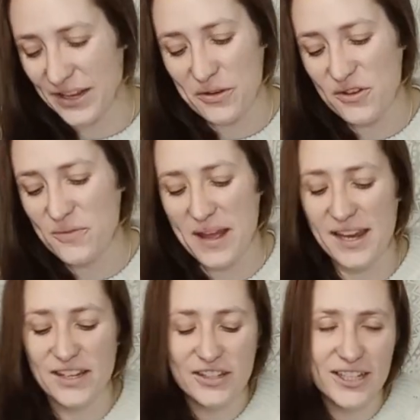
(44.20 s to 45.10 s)
Oh
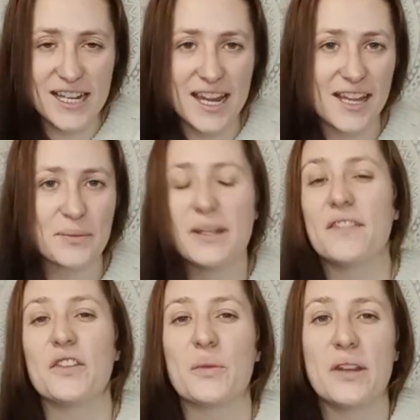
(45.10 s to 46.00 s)
my goodness, we
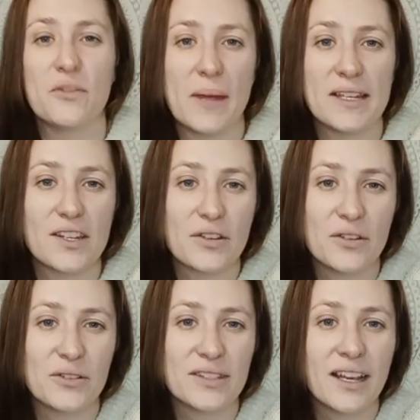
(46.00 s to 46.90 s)
love the Queen of
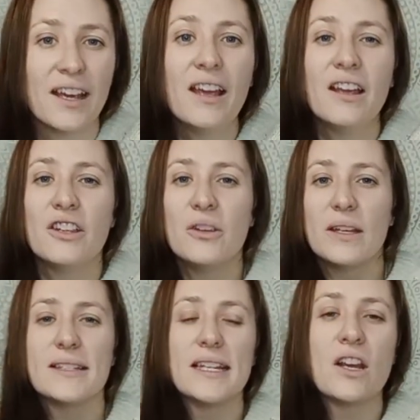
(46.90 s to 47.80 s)
Pentacles. You
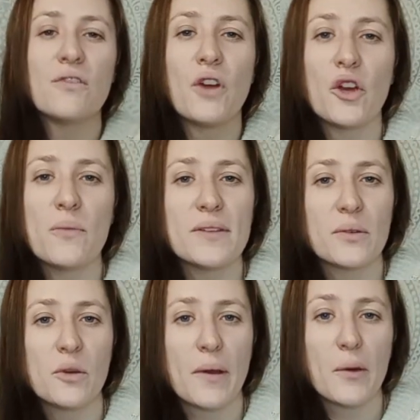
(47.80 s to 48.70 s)
can see her robe
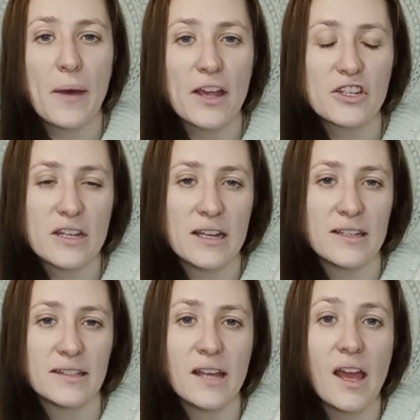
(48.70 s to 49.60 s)
is all about passion
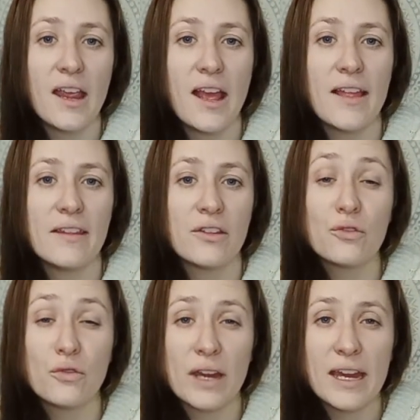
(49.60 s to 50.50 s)
and desire, and the
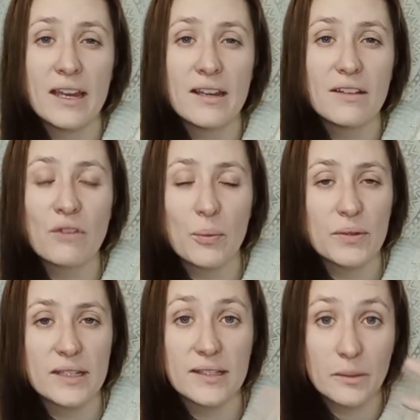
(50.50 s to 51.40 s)
green
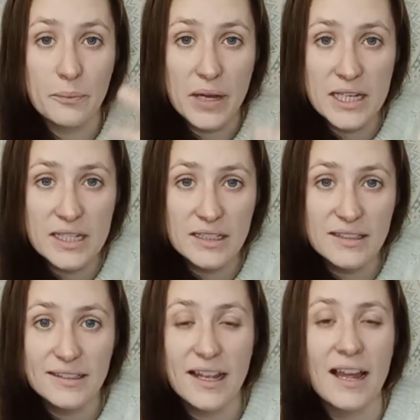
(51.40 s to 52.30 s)
represents
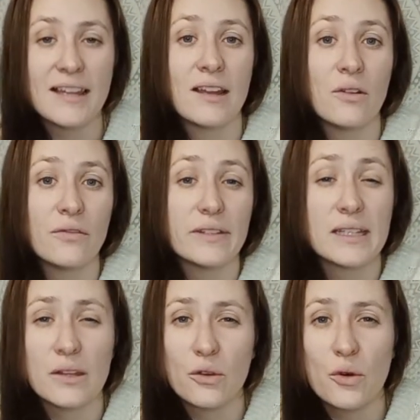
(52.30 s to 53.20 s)
abundance, and then
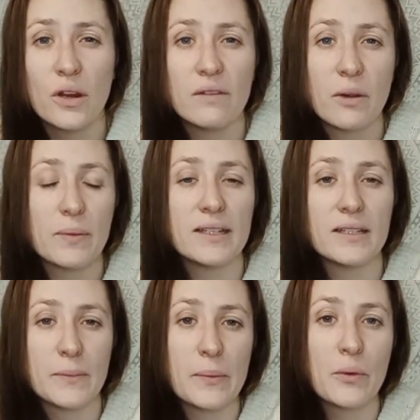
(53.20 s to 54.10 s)
obviously the coin
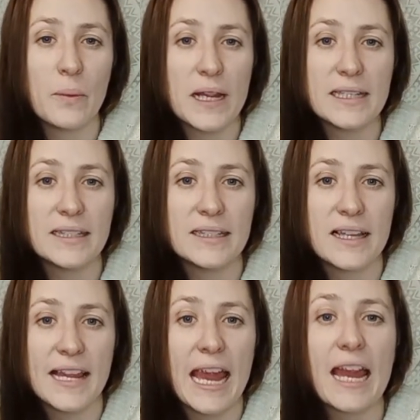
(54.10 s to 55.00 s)
represents people, places,
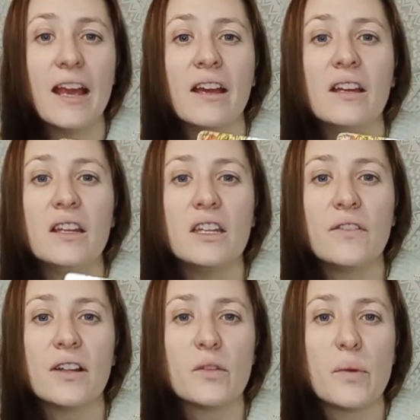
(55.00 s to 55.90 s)
and thing.
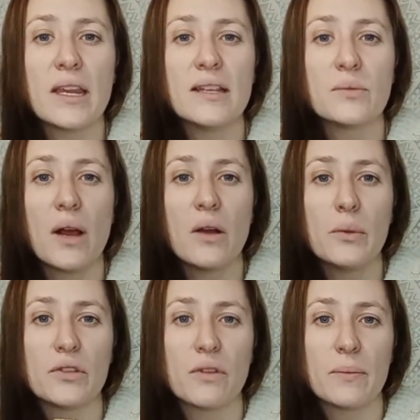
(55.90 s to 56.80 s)
You've got the bunny as
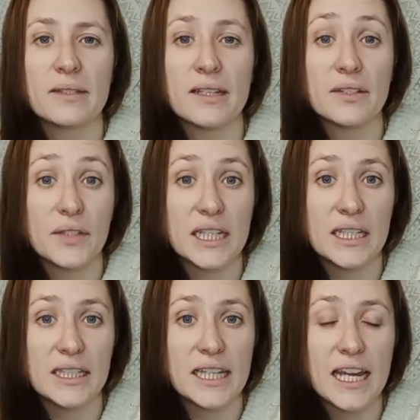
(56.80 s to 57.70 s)
well, which represents
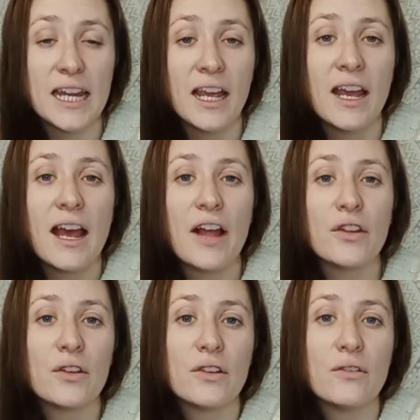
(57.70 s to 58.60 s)
fertility,
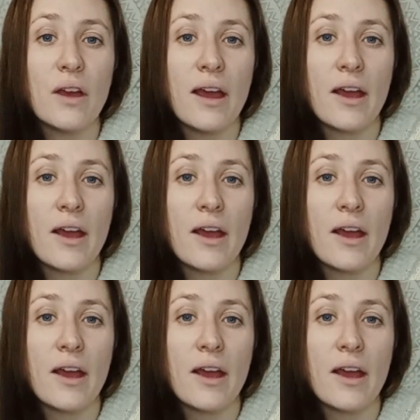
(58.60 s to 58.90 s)
and the